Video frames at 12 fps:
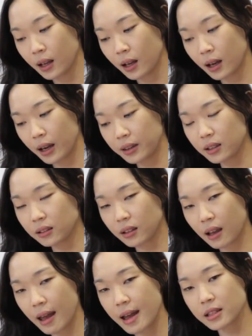I think
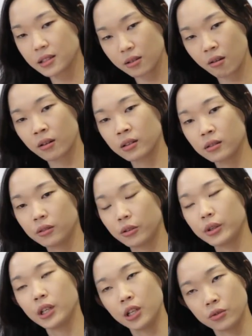the hands-on
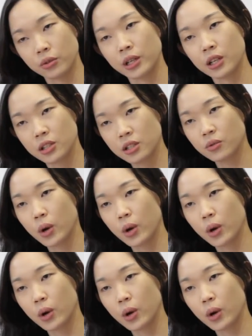during each rotation,